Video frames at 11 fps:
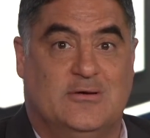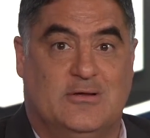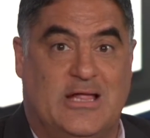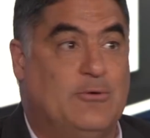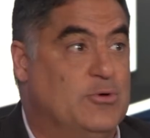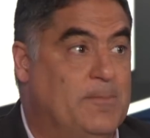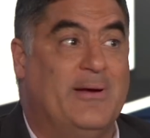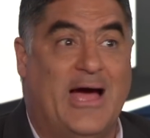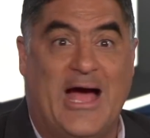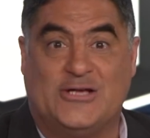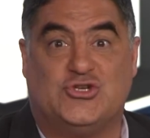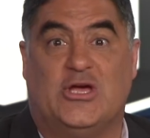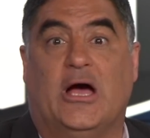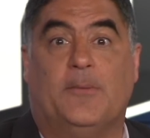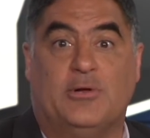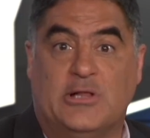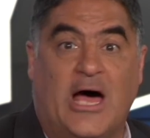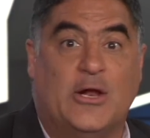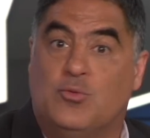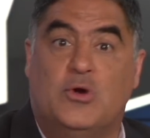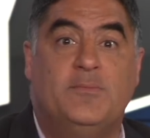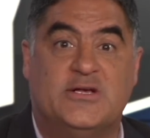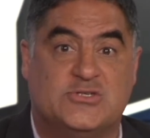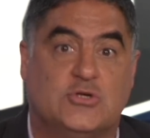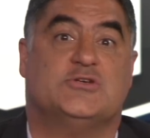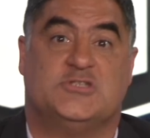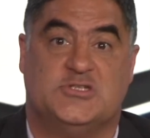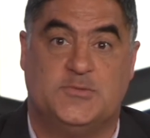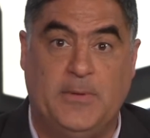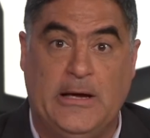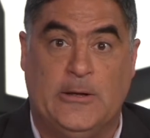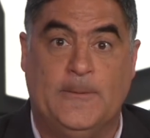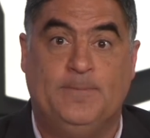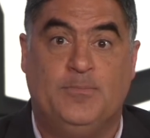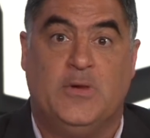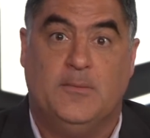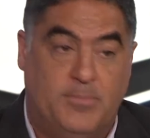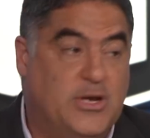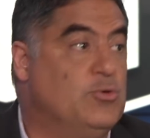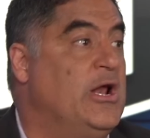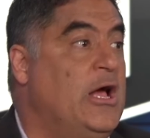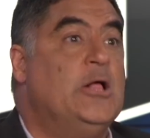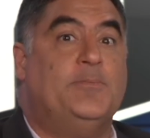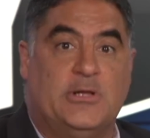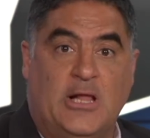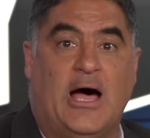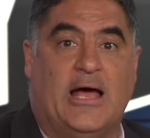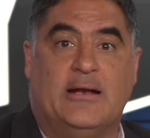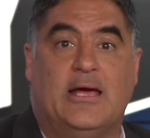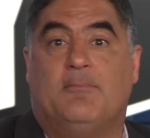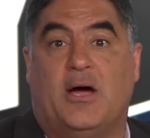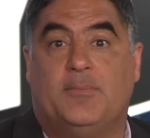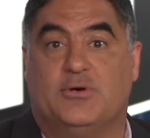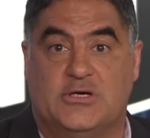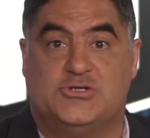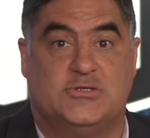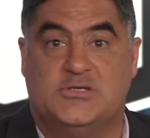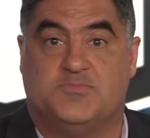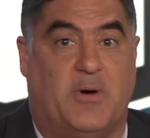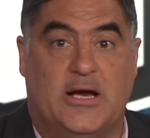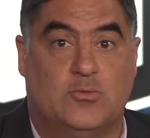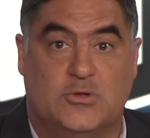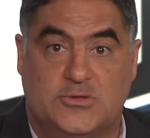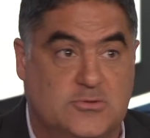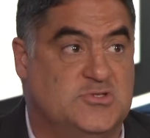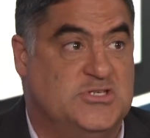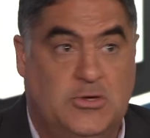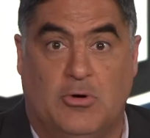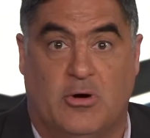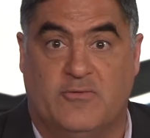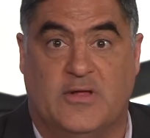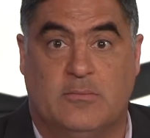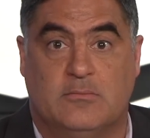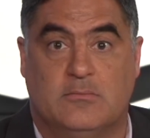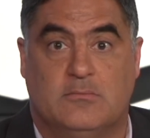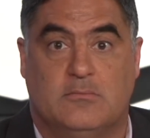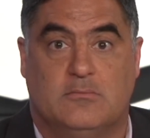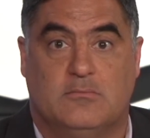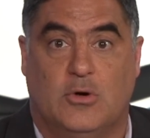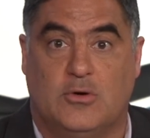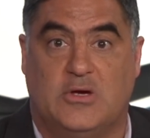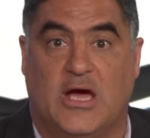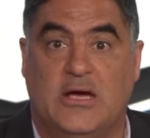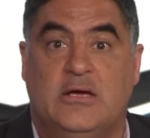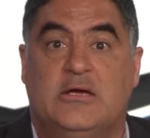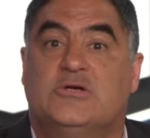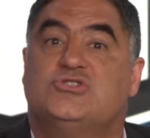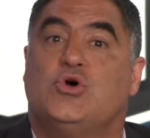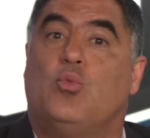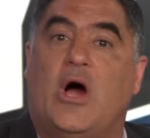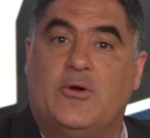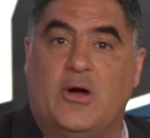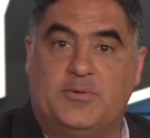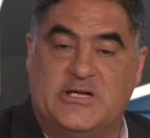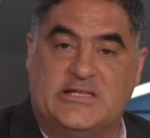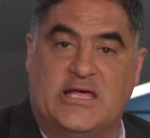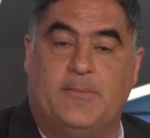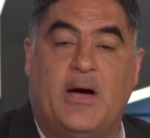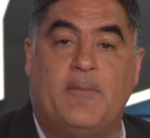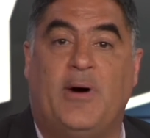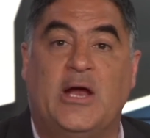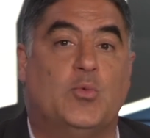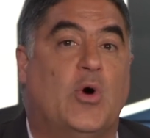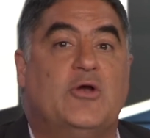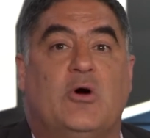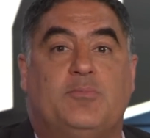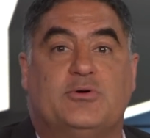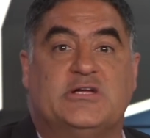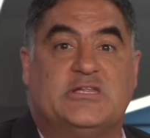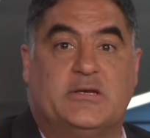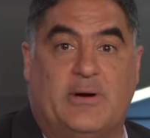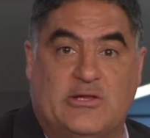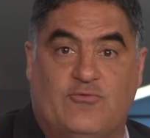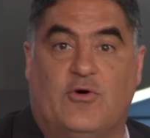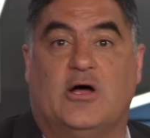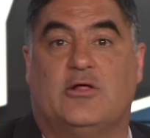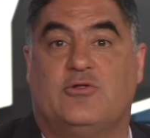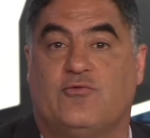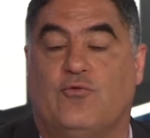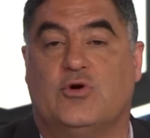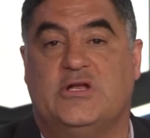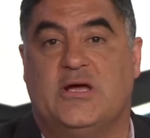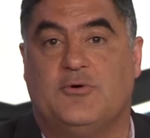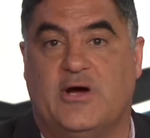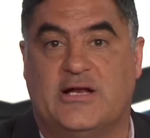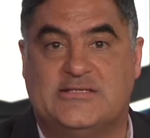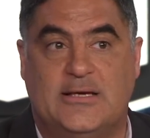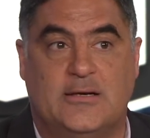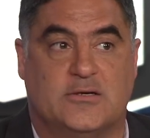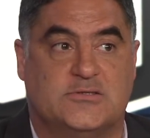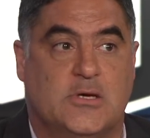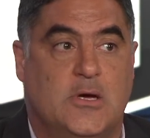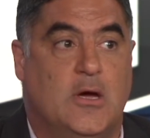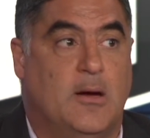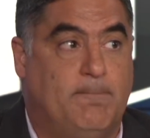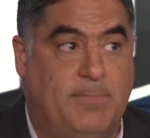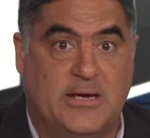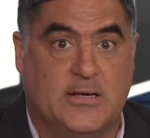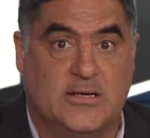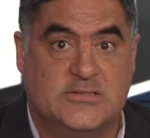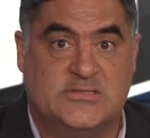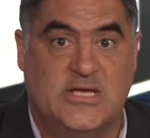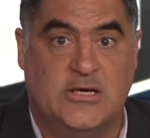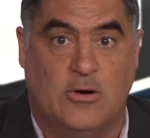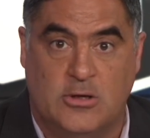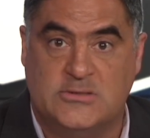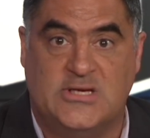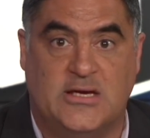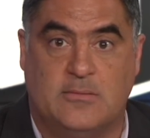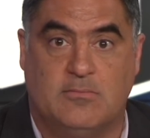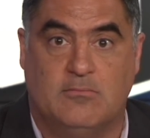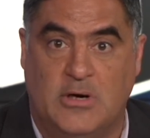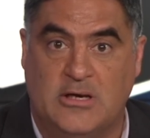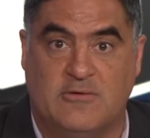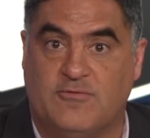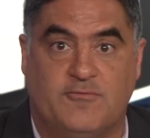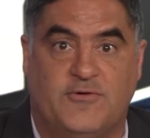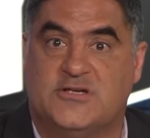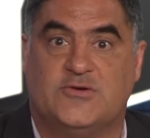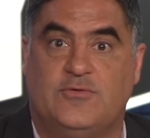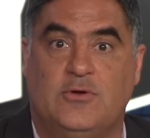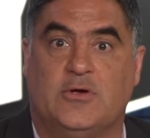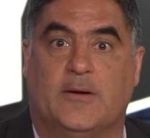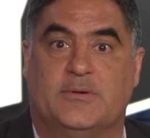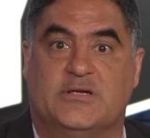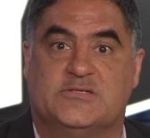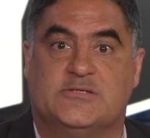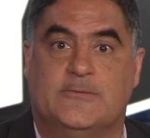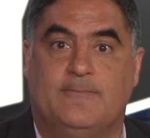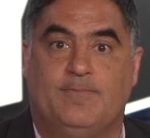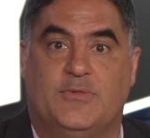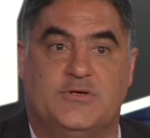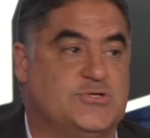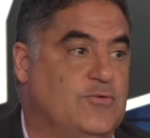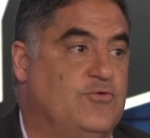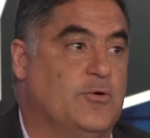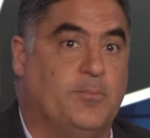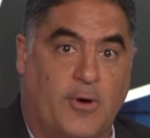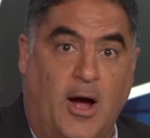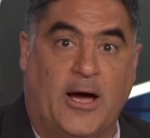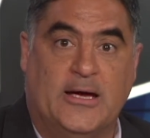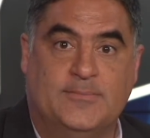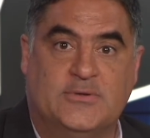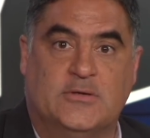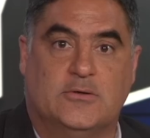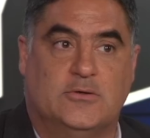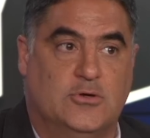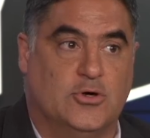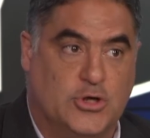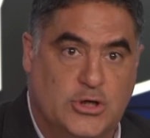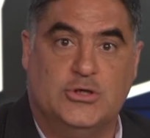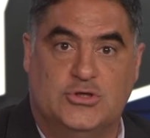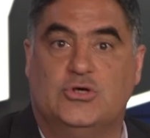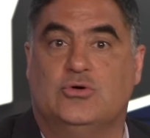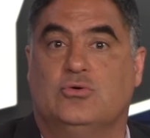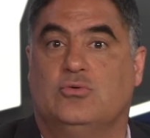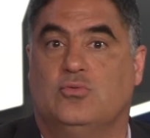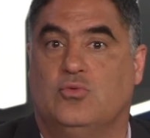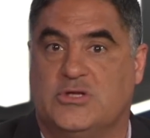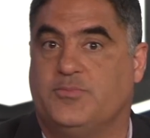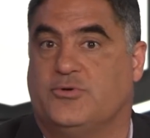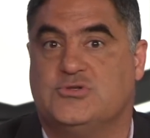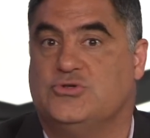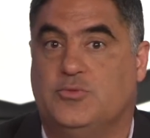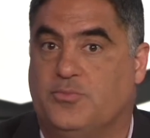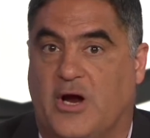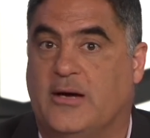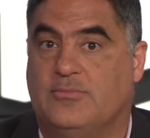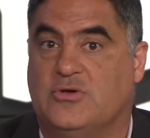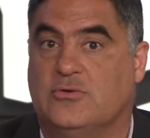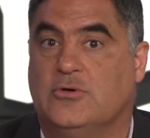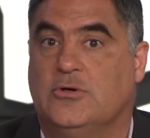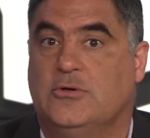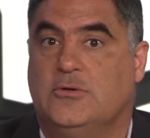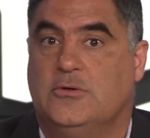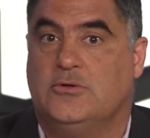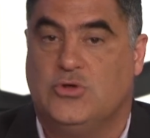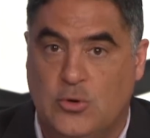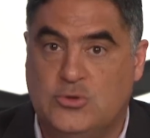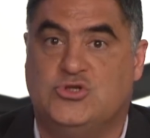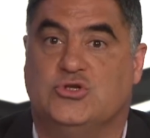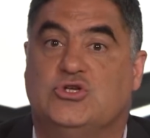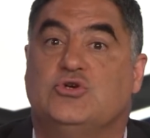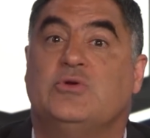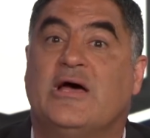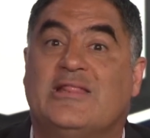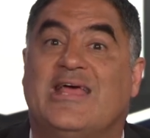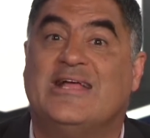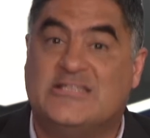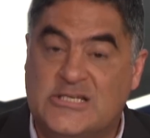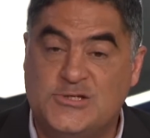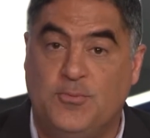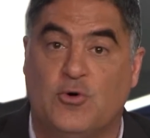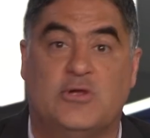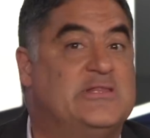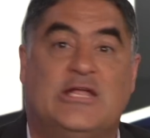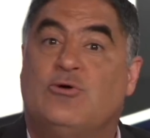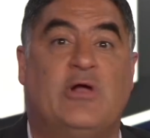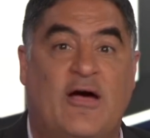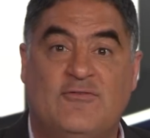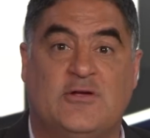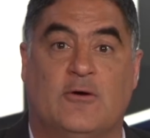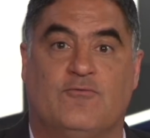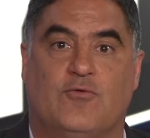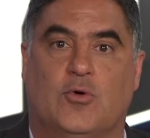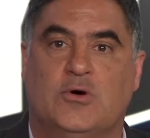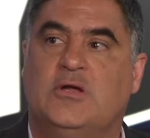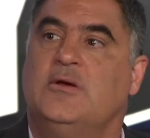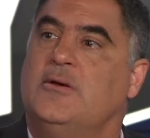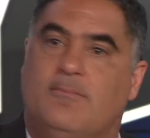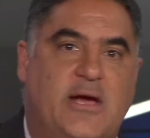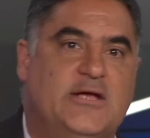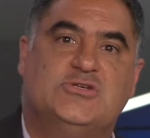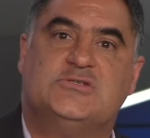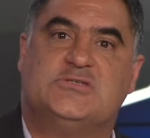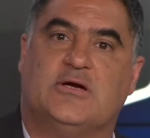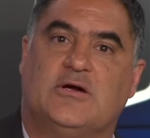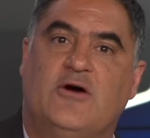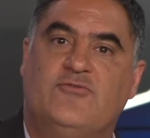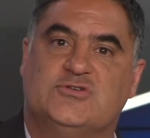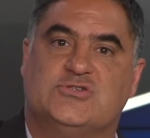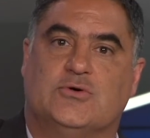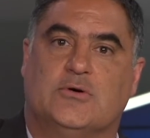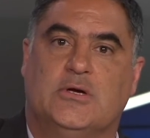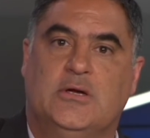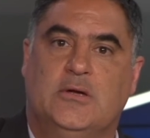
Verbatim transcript: That would actually help a lot. It wouldn't be as good as this bill, but it would help a lot. And my prediction is Biden will do zero of them. Yeah okay? So why do I predict that about Biden? Why do I predict it about the other 40 Democratic senators? Because they all take money from fossil fuel companies. So if you're bribed, you're gonna do what the person who bribed you told you to do. Now, at this point, they don't have to come forward. Manchin's their cover story.